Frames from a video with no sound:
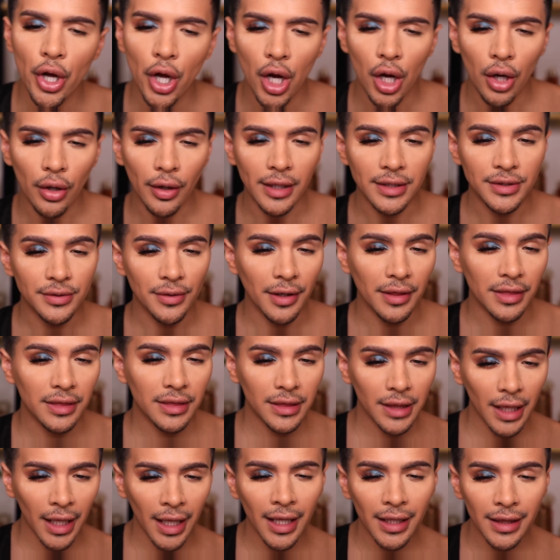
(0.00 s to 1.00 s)
Okay, so I
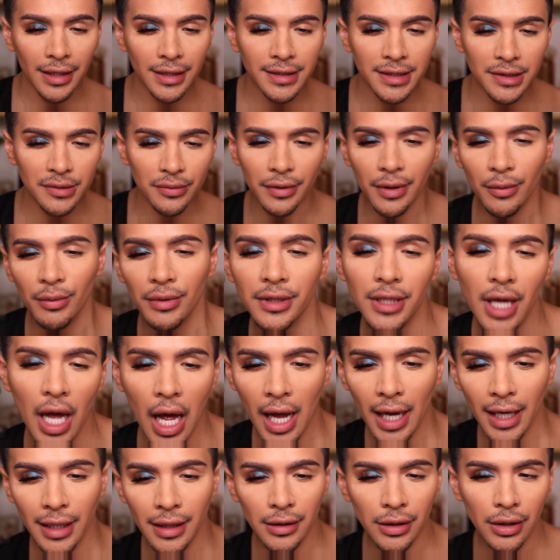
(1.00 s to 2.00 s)
think this is what I want the
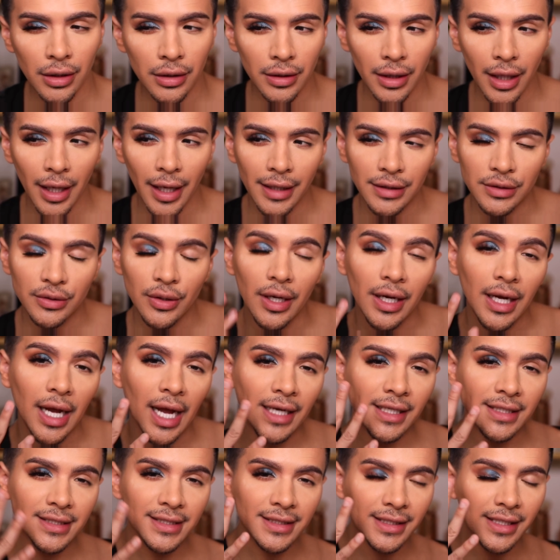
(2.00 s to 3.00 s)
eye to look like. So I
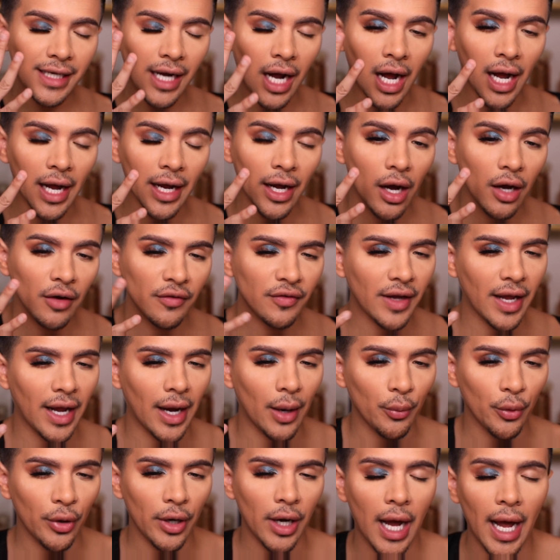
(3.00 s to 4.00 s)
kind of did an eye off
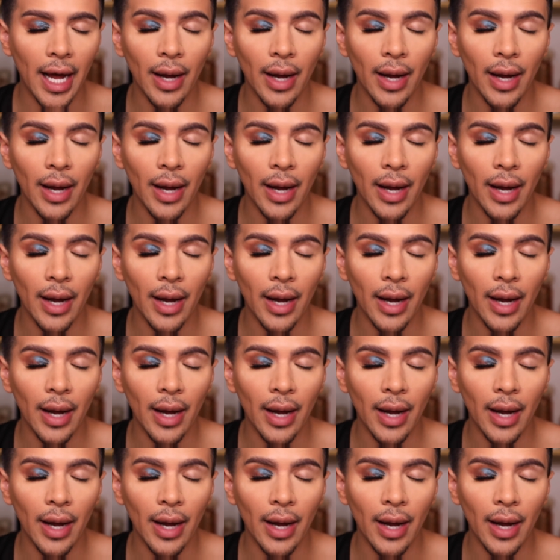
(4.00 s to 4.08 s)
camera.